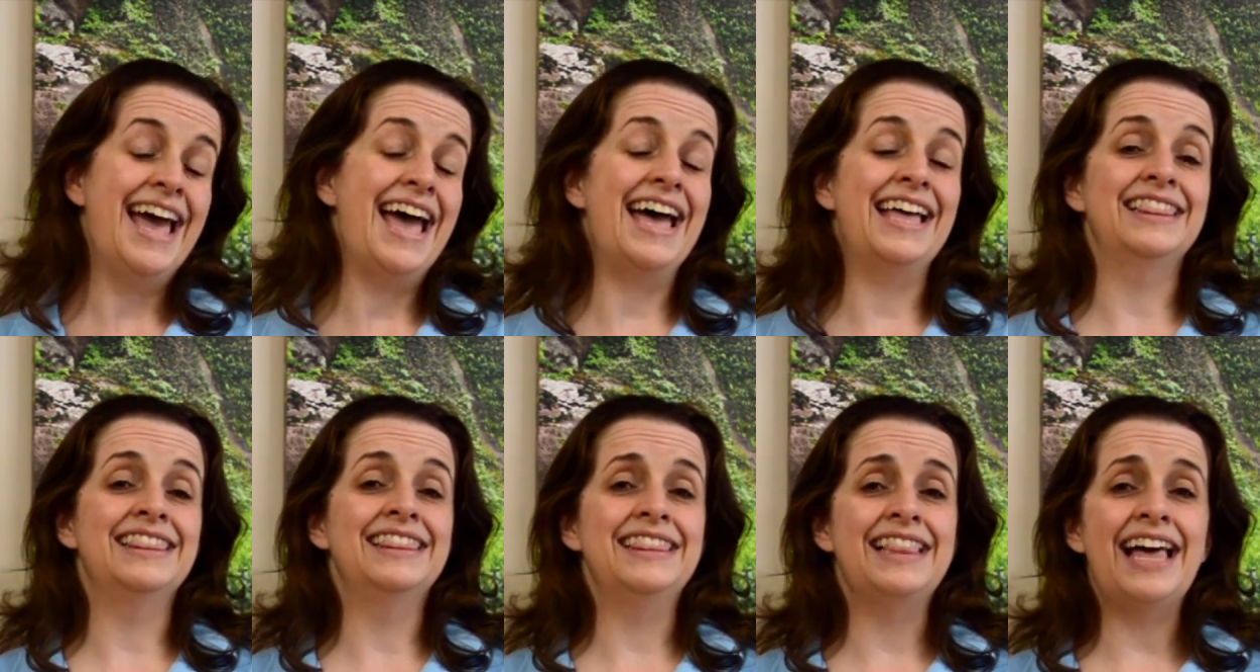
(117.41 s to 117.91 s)

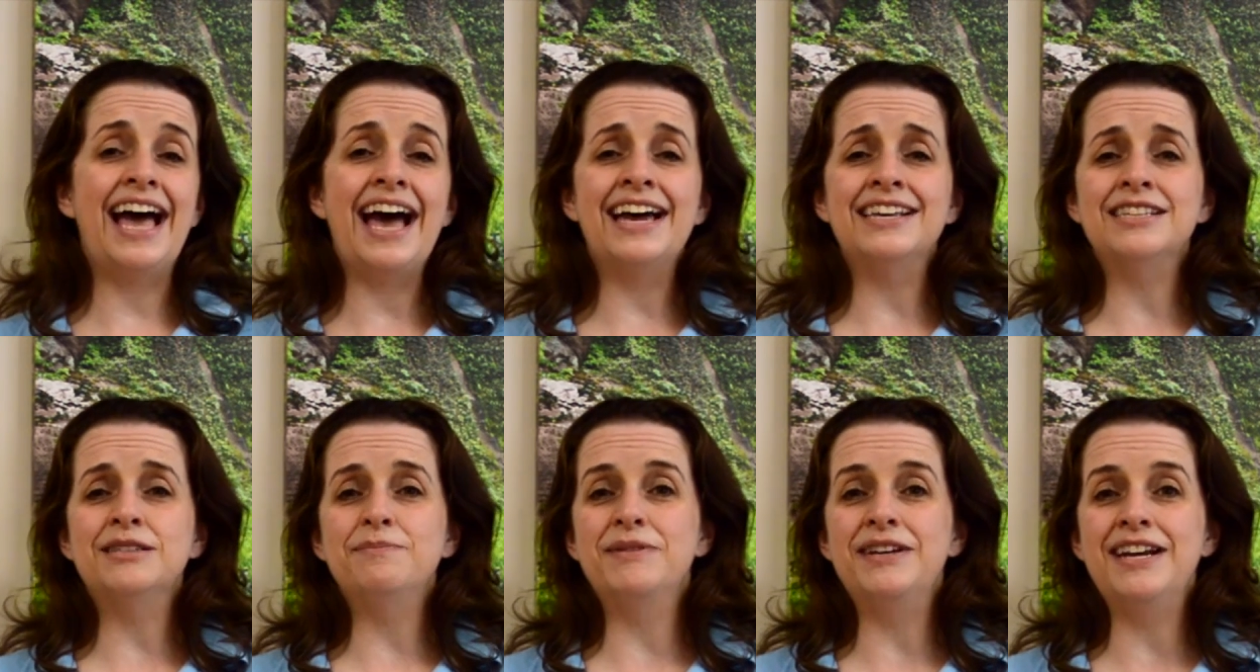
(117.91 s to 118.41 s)
And
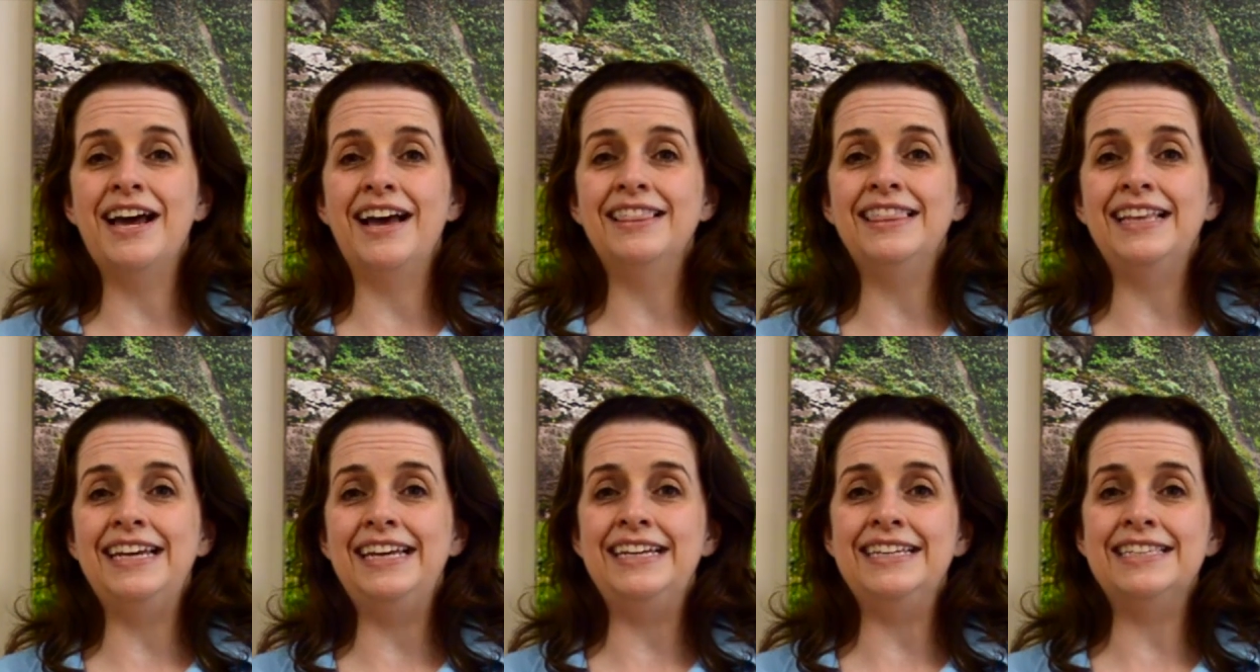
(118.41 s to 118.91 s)
last but
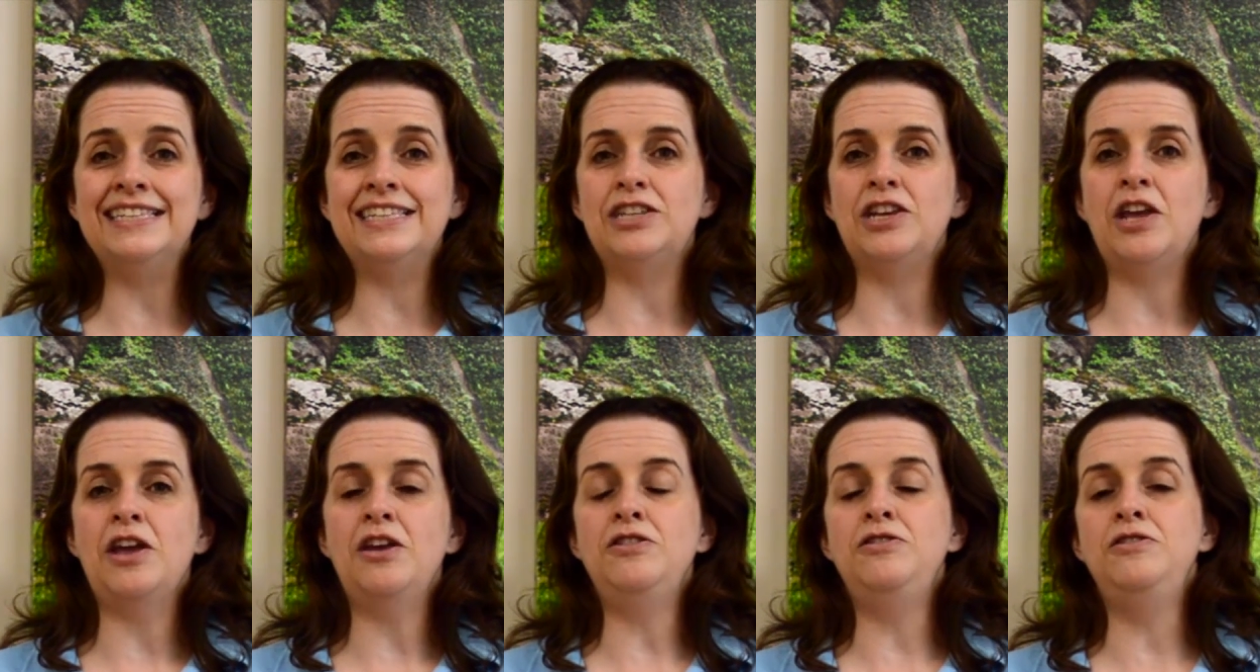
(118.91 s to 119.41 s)
not
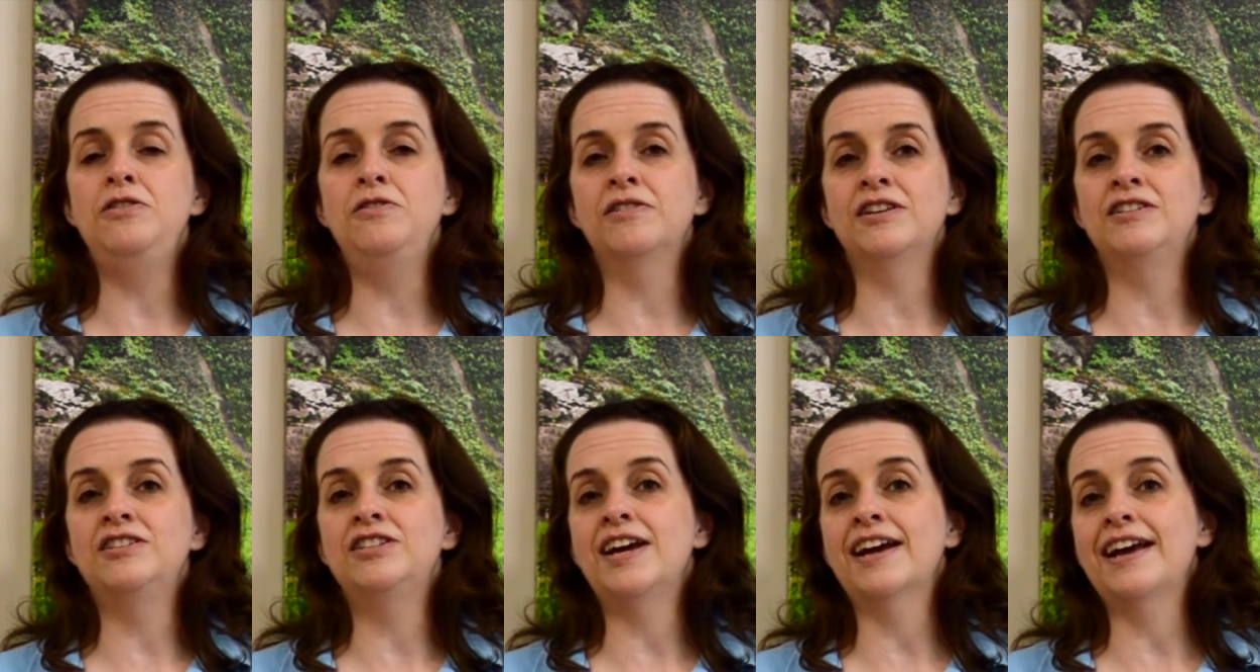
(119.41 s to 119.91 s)
least,
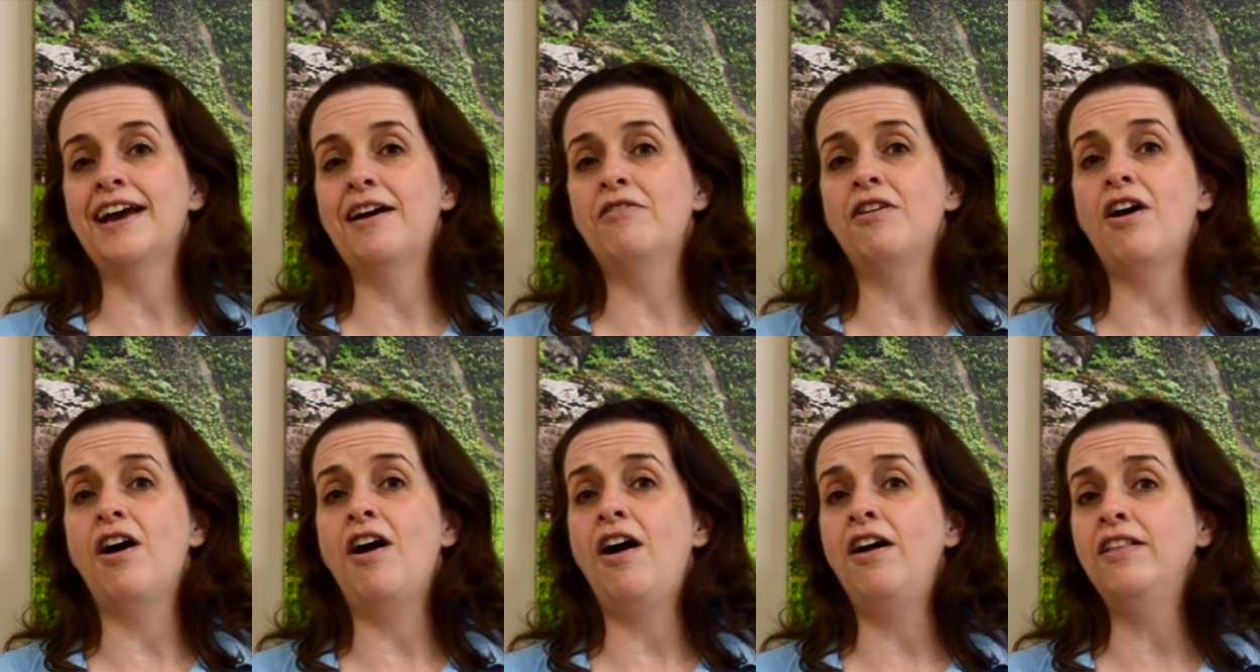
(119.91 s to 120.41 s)
you can check
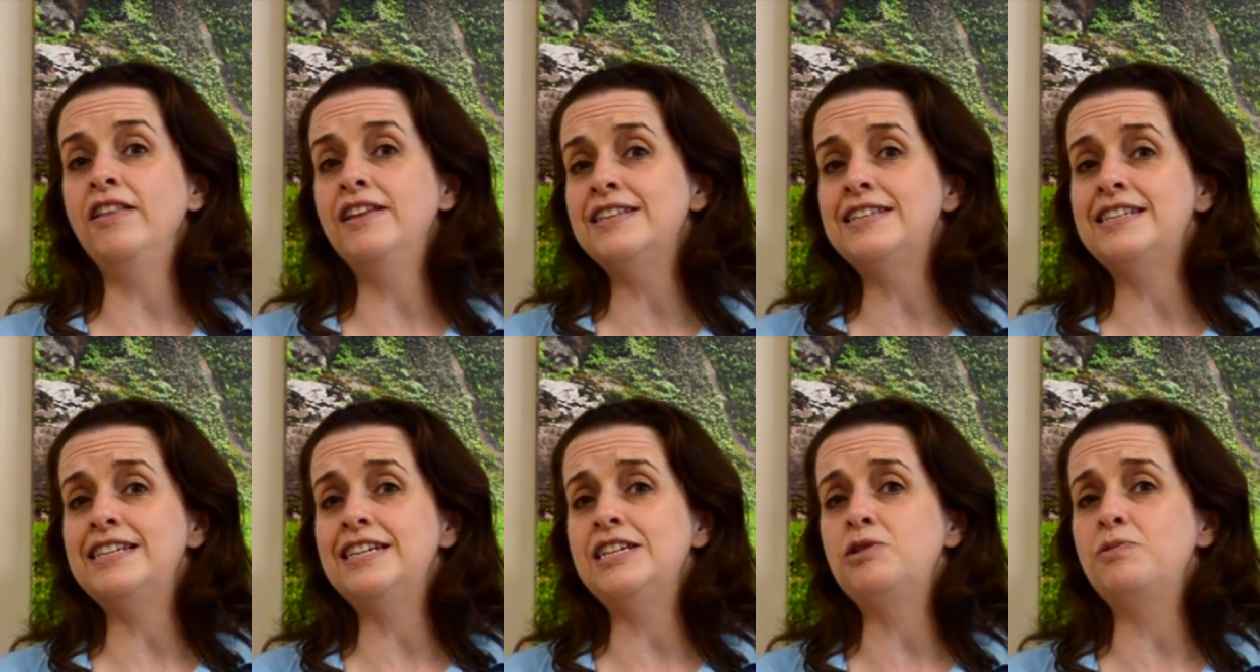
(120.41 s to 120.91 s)
out all
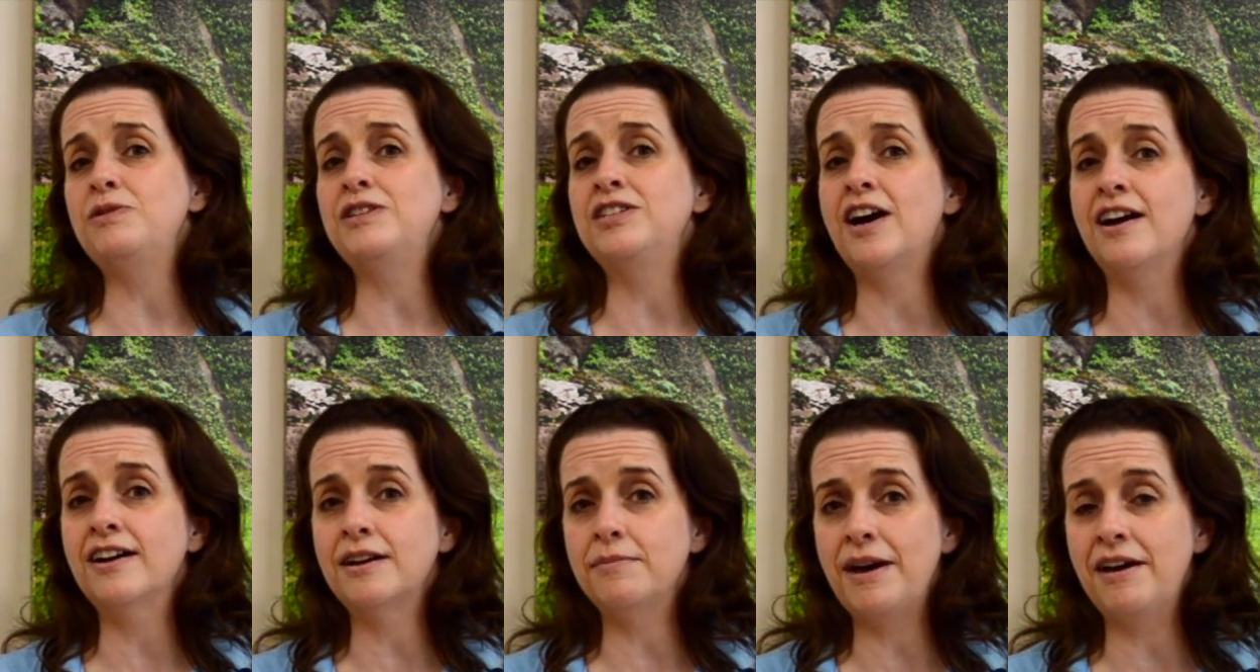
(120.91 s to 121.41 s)
of the teas we
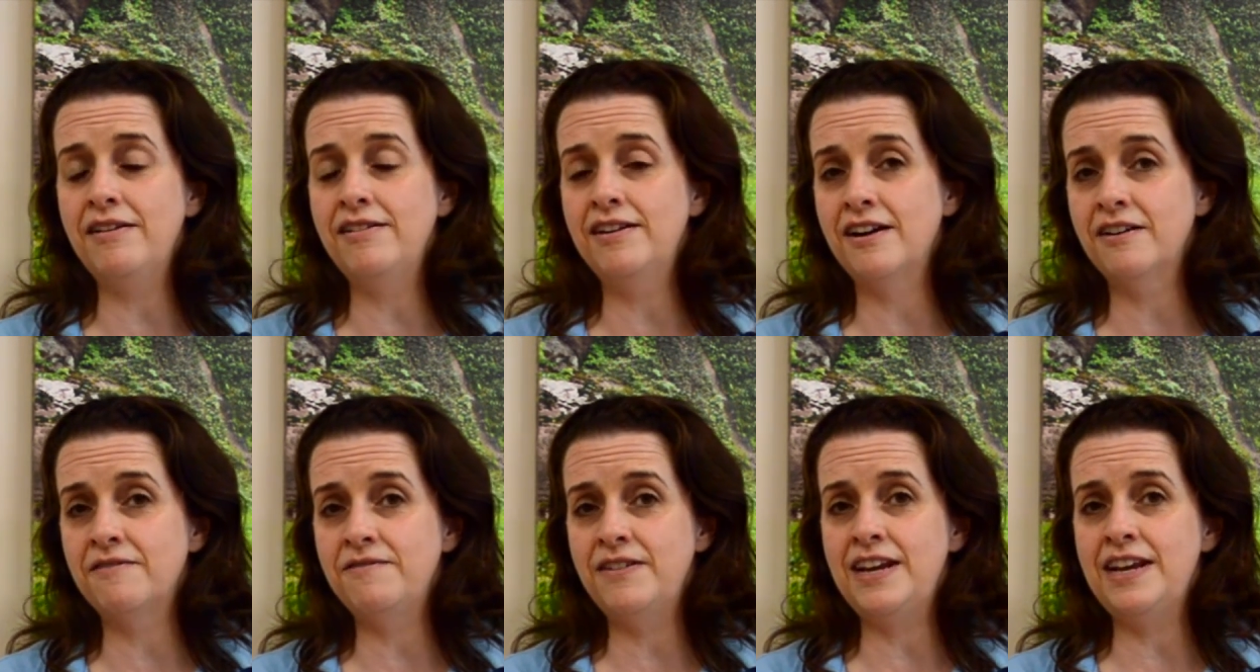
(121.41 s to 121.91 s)
talk about
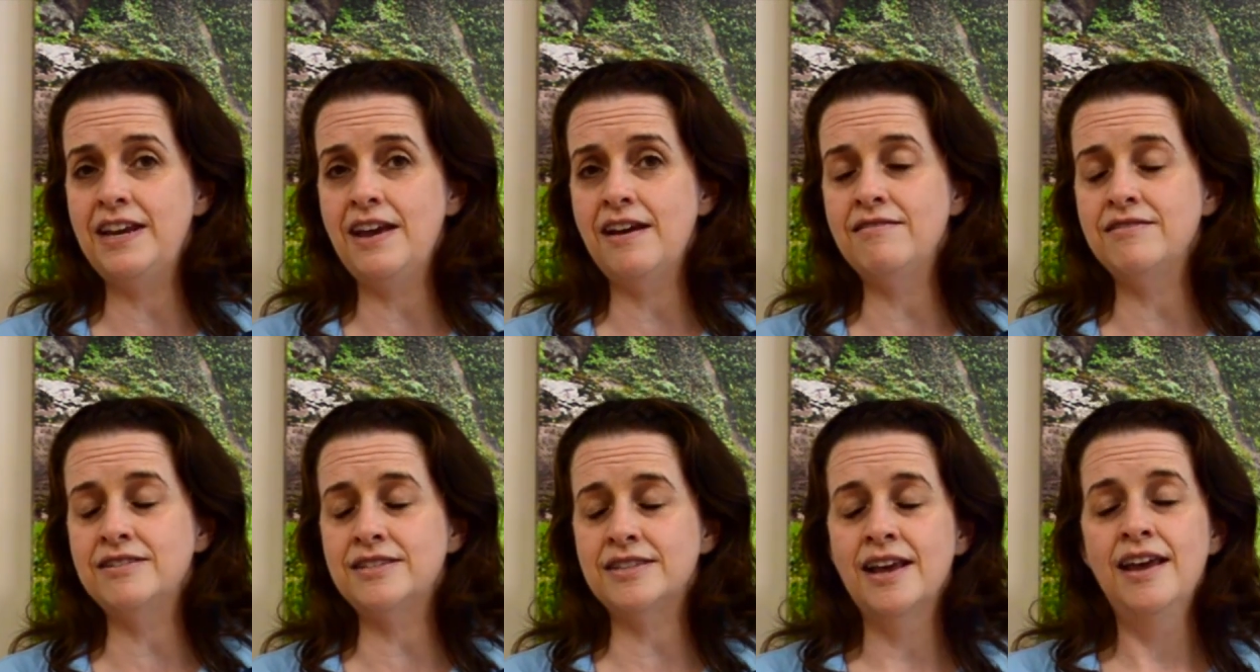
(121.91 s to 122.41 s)
in our
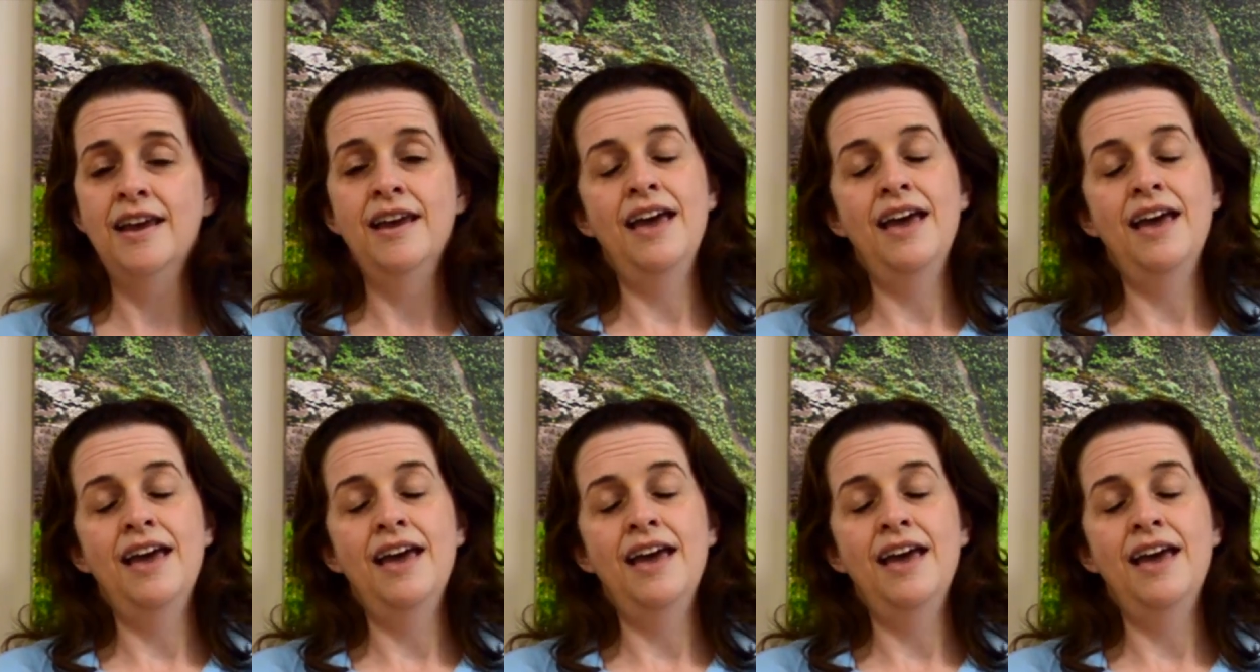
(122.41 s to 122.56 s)
videos